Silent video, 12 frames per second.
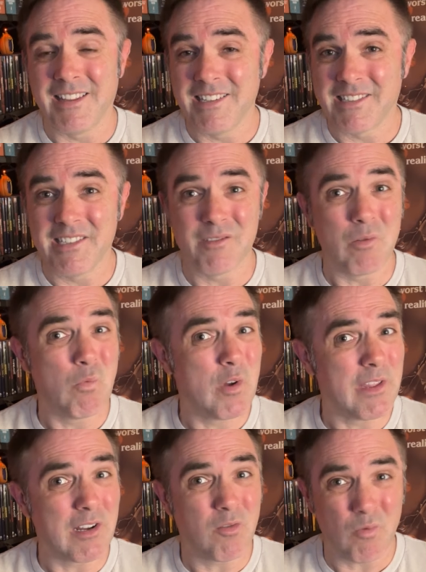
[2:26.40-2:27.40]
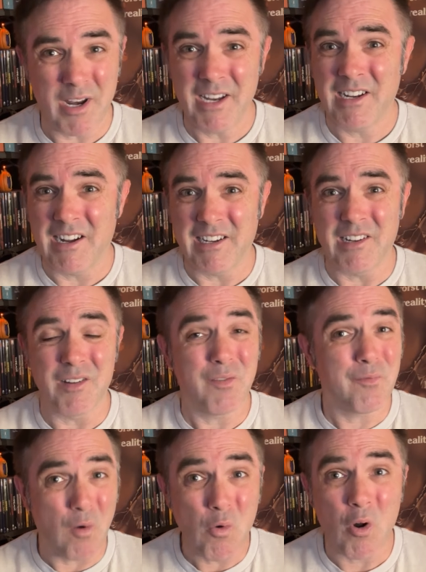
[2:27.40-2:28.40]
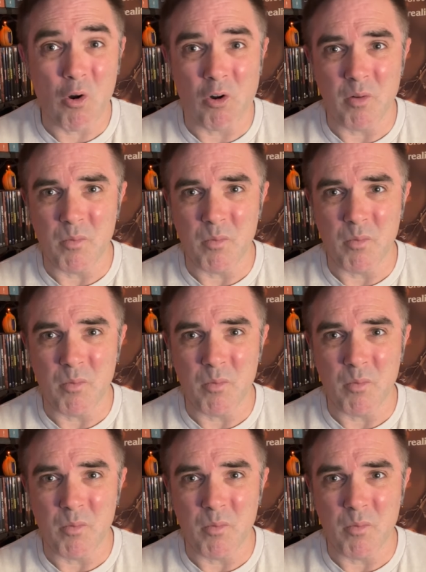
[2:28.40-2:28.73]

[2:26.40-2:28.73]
This is one of the great kind of folk horror